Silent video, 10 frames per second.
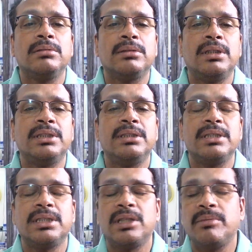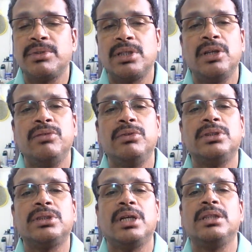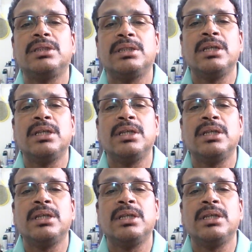concentration of soluble salts